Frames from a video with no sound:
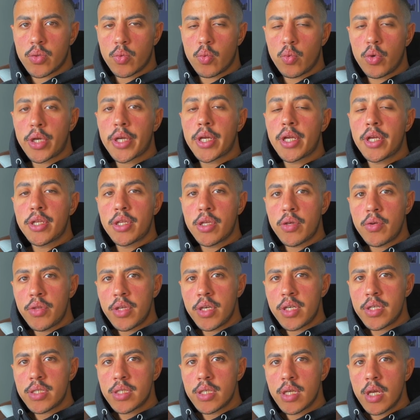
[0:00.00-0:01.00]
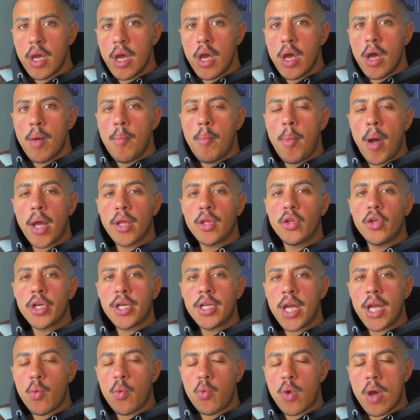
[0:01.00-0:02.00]
We're going to do this by looking
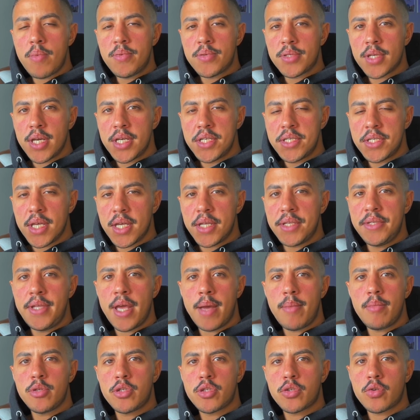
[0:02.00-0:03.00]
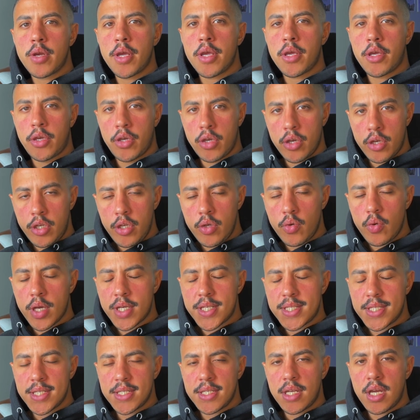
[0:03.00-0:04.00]
at websites that demonstrate good UX
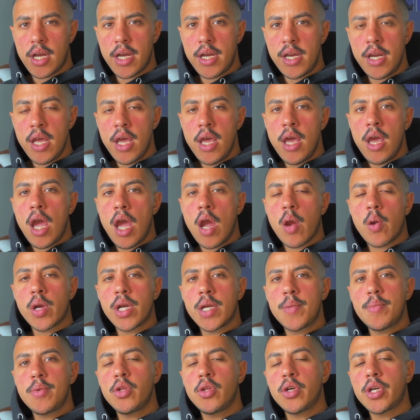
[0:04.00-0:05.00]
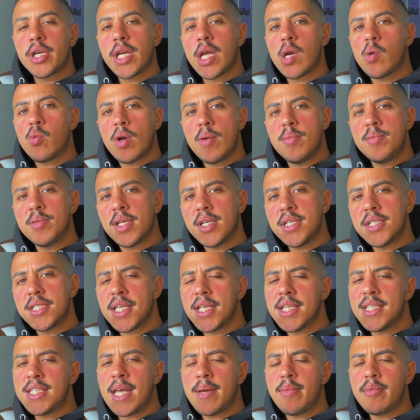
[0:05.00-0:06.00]
design, and we're going to be looking at websites
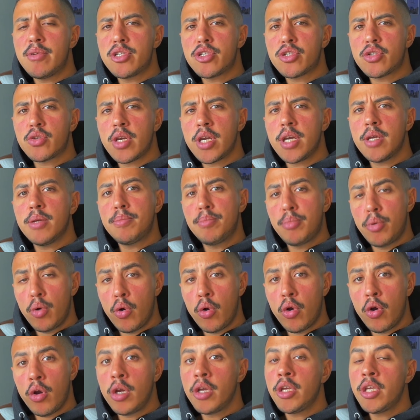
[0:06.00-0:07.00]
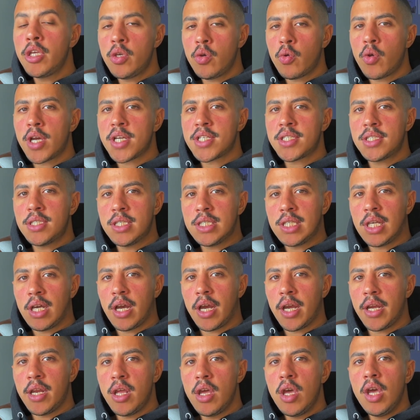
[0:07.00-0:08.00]
that demonstrate poor UX
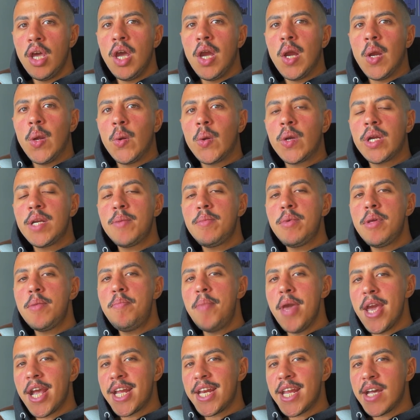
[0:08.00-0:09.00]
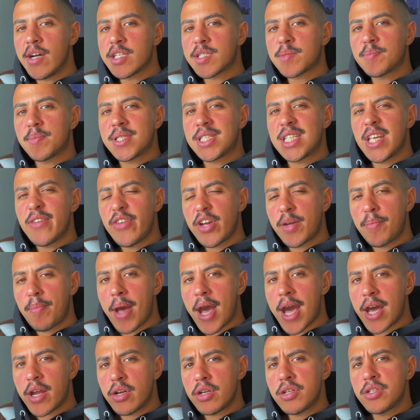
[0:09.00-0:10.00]
design. We're going to be picking out specific
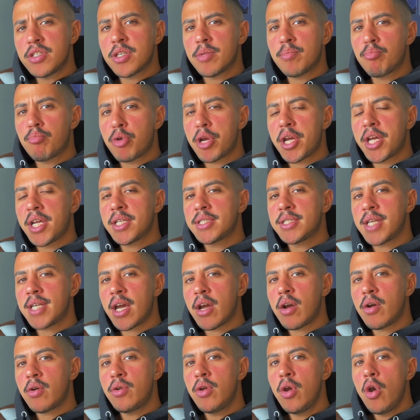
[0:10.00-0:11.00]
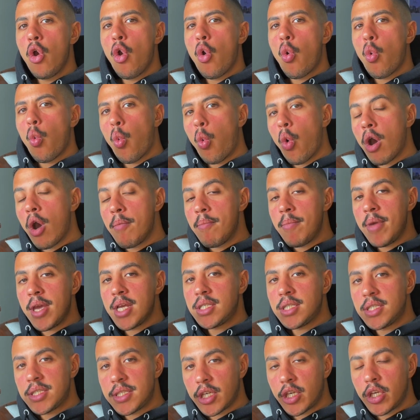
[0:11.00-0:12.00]
patterns and breaking down what
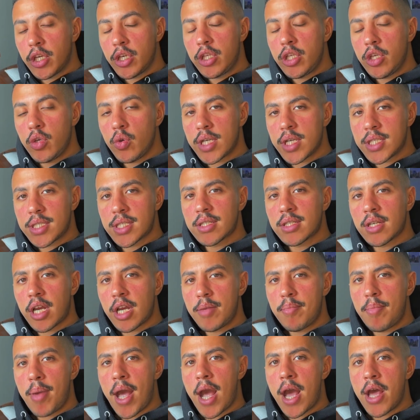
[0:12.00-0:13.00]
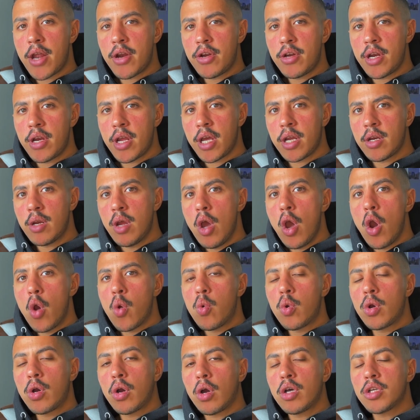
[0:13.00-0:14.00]
makes a good UX design pattern, and
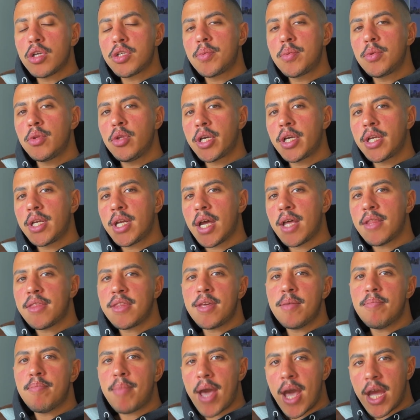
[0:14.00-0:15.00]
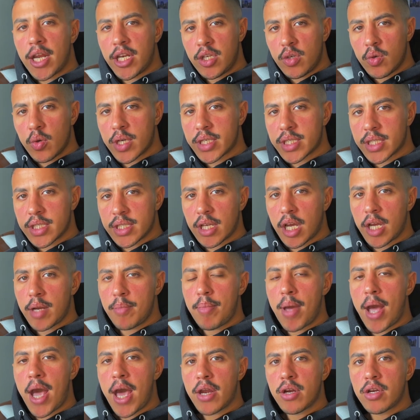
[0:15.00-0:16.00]
we're going to also be looking at the bad UX design
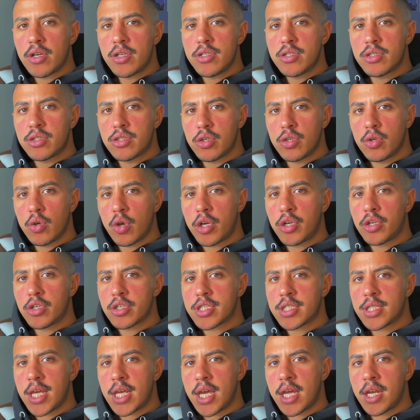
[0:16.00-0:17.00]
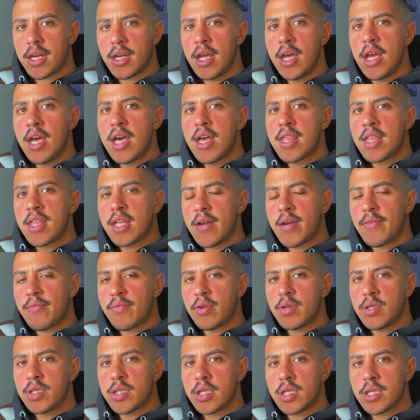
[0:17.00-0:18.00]
patterns to understand the
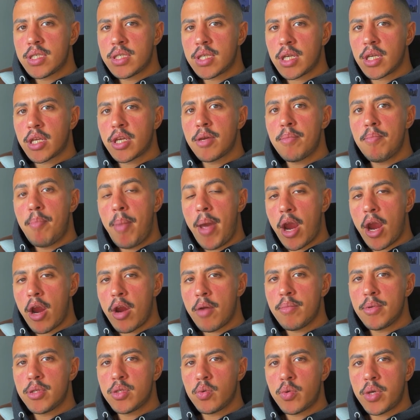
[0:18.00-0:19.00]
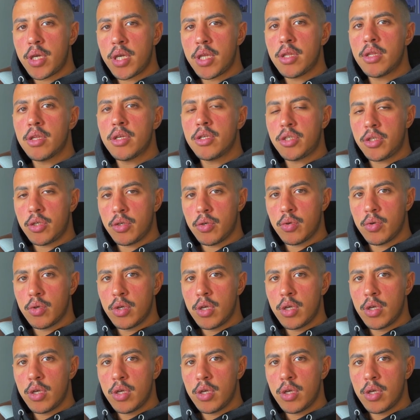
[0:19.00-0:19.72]
differences and compare between the two.